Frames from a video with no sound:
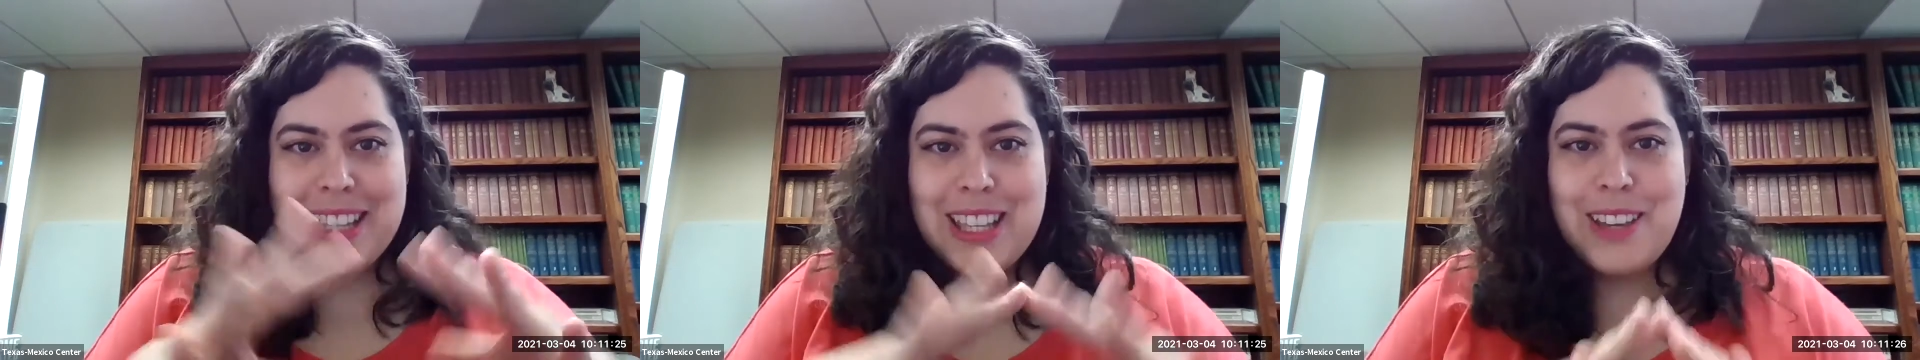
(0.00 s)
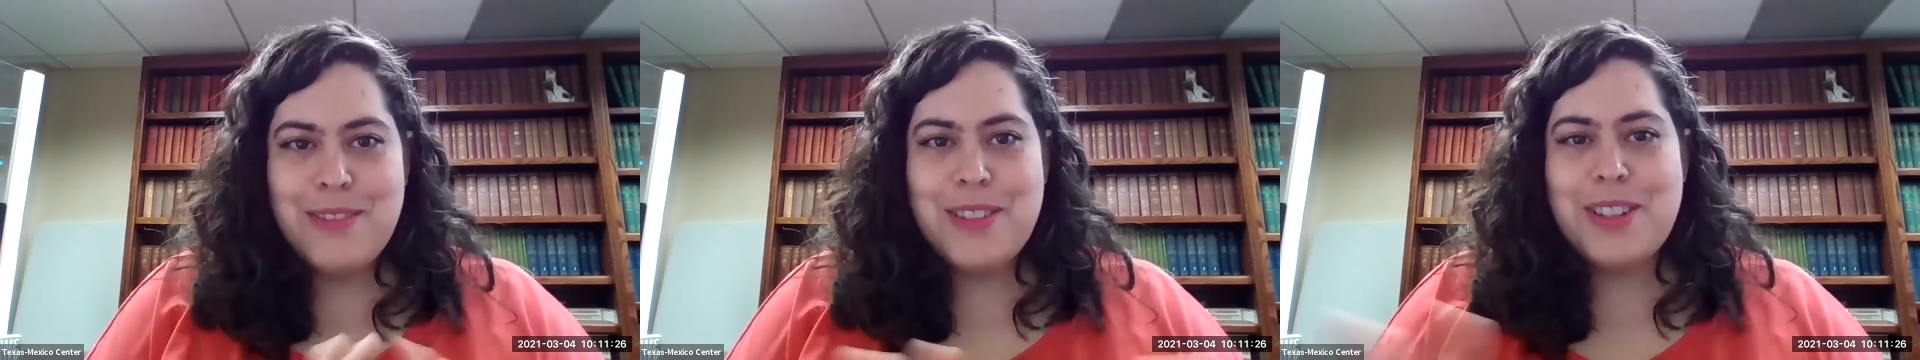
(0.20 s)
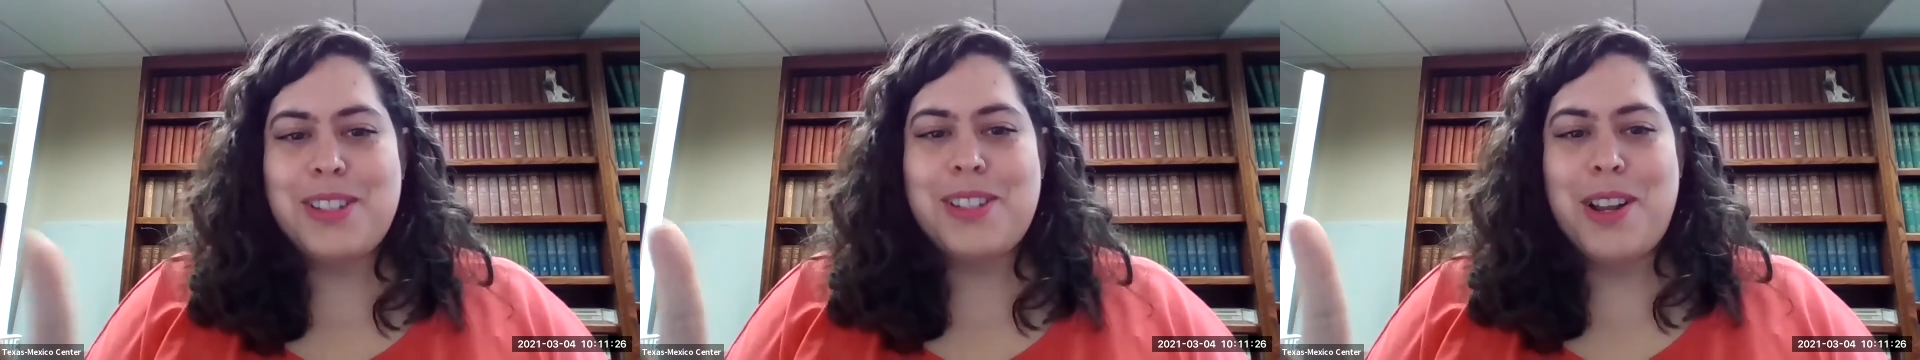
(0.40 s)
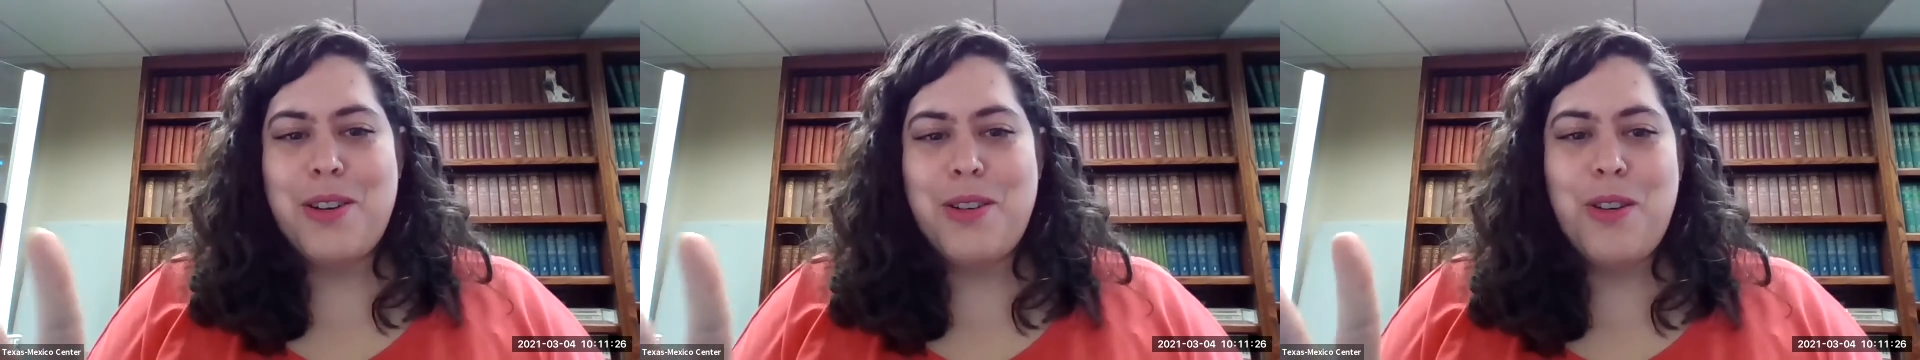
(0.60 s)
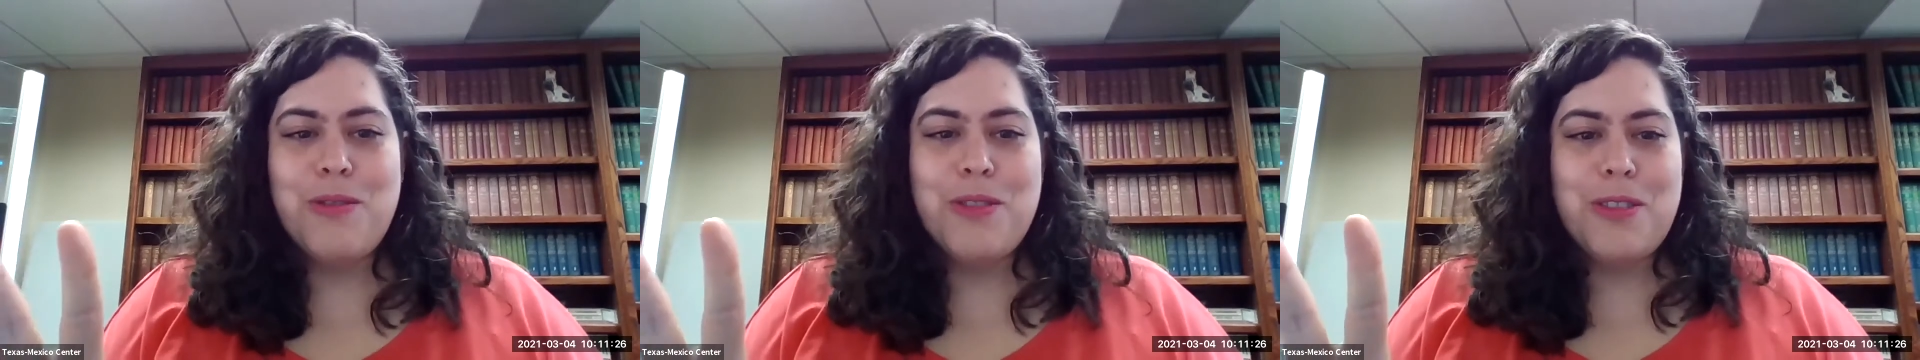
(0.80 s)
give us
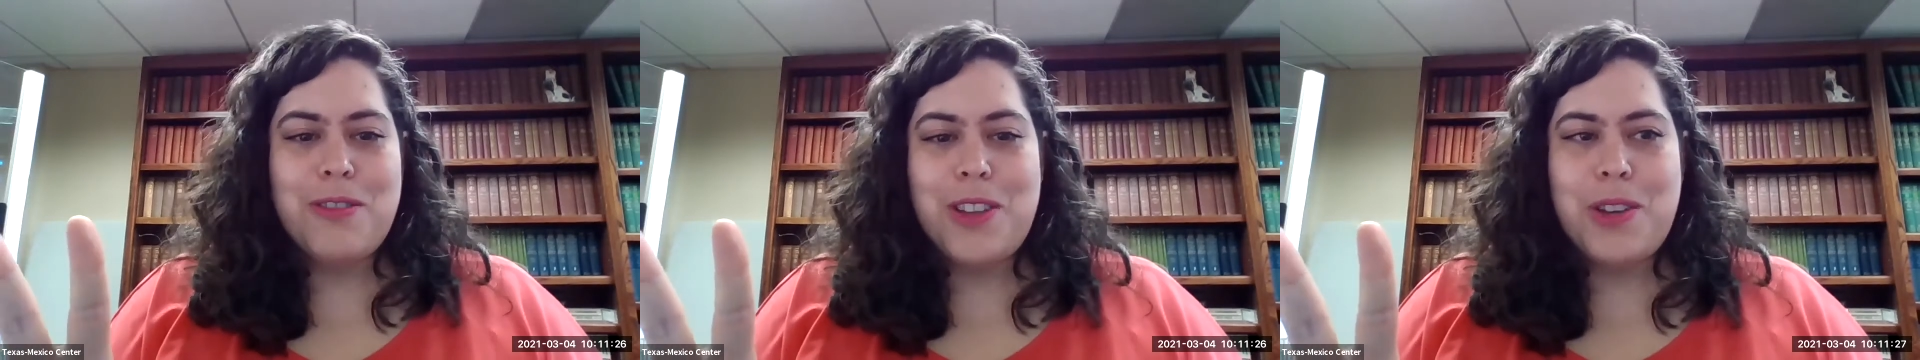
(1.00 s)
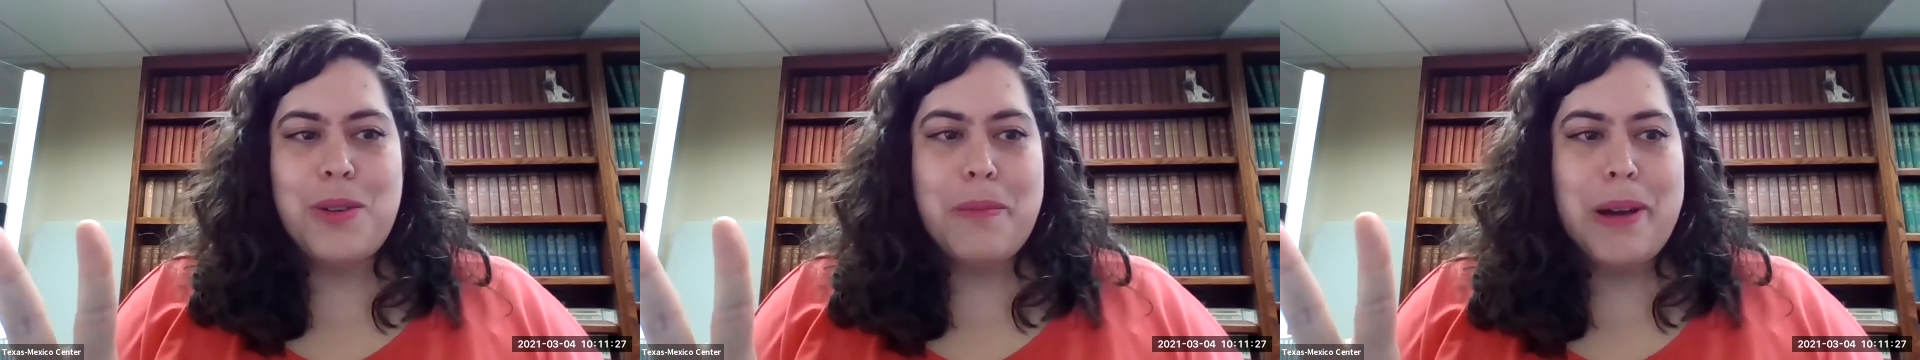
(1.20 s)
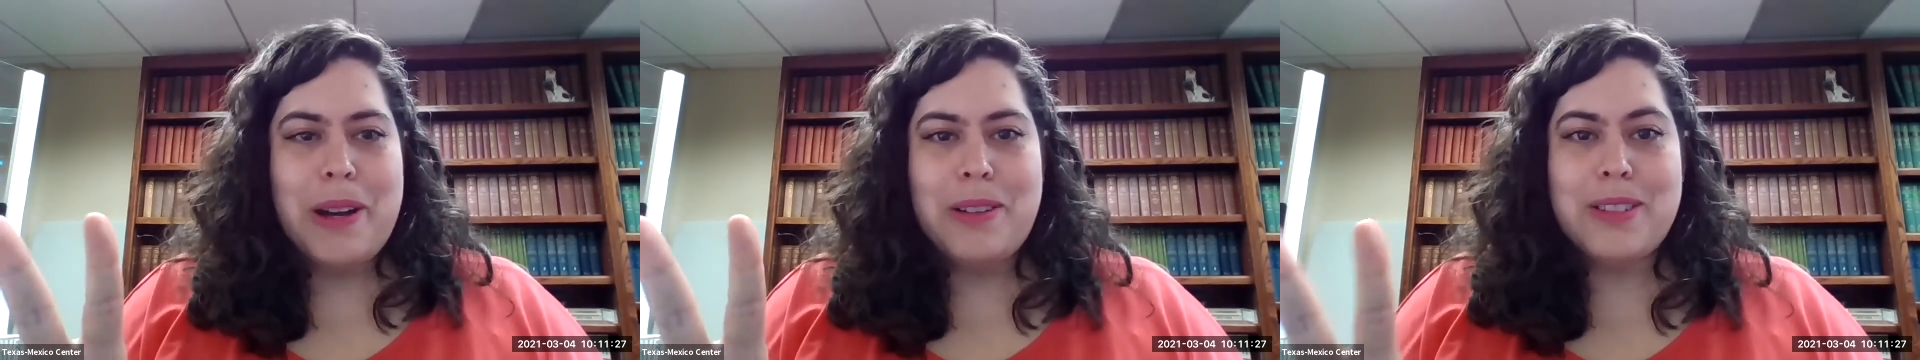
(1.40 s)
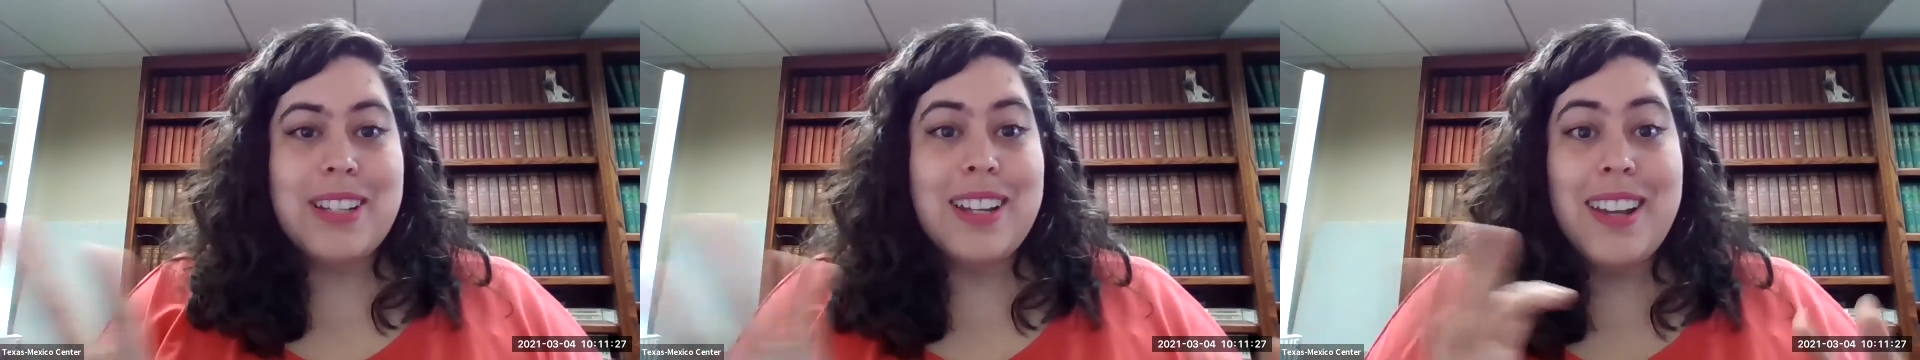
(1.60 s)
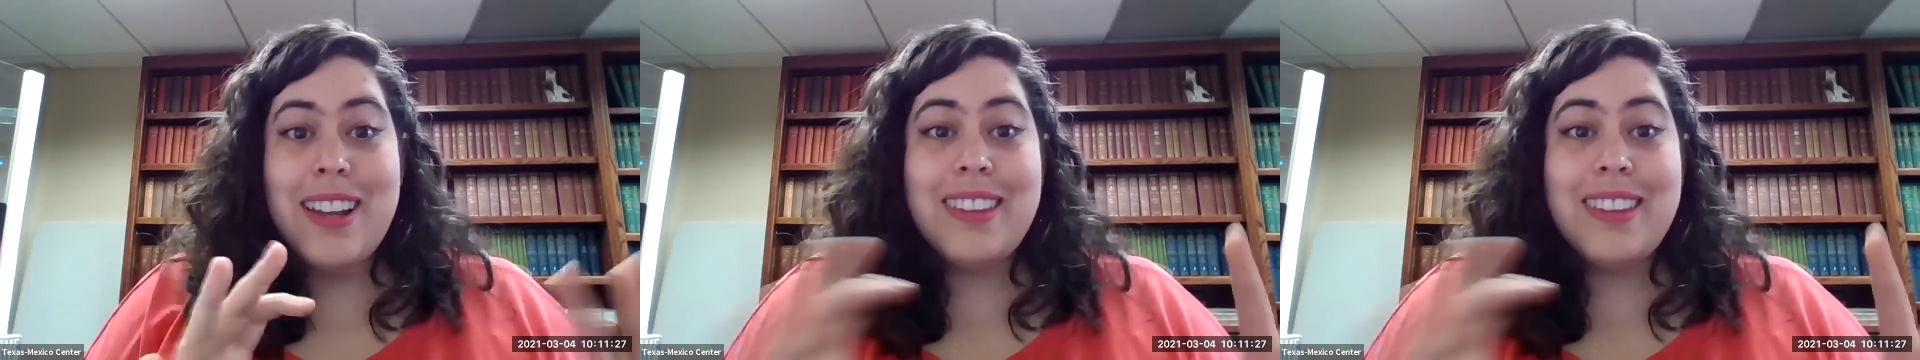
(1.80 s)
an overview about